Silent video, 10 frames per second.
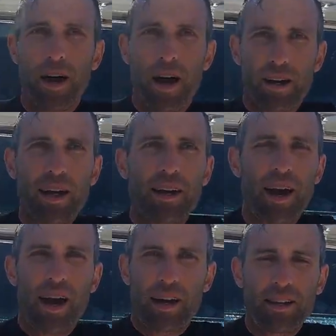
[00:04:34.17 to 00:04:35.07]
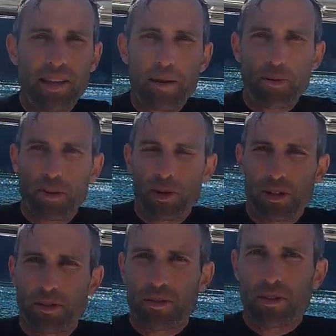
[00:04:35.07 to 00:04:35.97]
I got that pretty
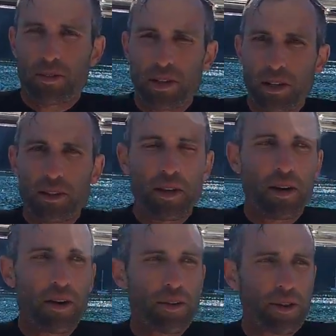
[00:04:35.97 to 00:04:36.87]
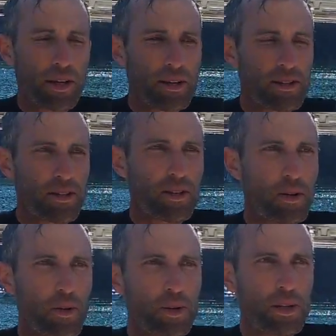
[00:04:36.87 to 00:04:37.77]
much clean. The other thing is the
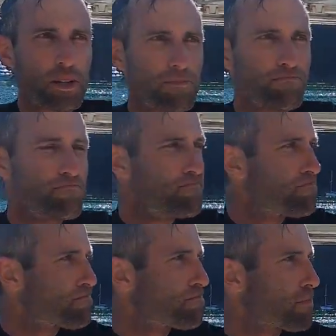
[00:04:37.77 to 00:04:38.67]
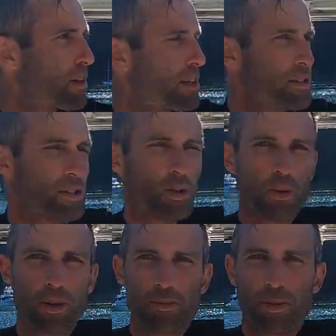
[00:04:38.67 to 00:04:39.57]
cooling
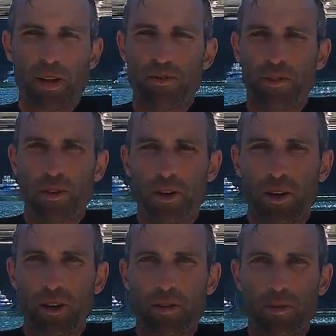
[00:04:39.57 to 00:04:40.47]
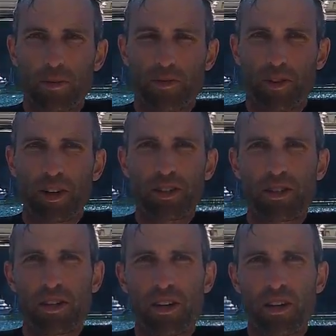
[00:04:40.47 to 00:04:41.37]
plate for the
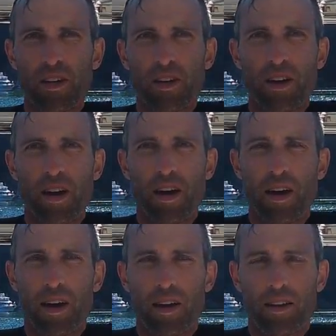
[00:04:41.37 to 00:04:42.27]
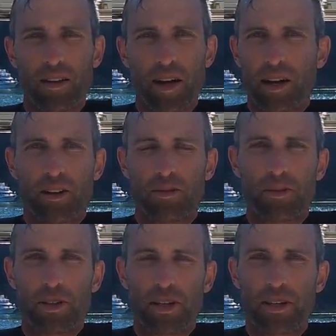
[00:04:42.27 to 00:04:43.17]
fridge, and I couldn't
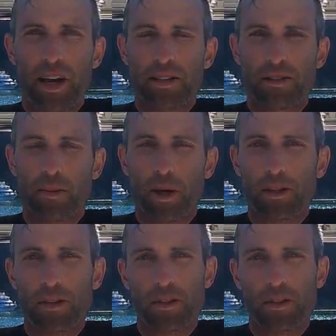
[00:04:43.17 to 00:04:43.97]
really get that so much.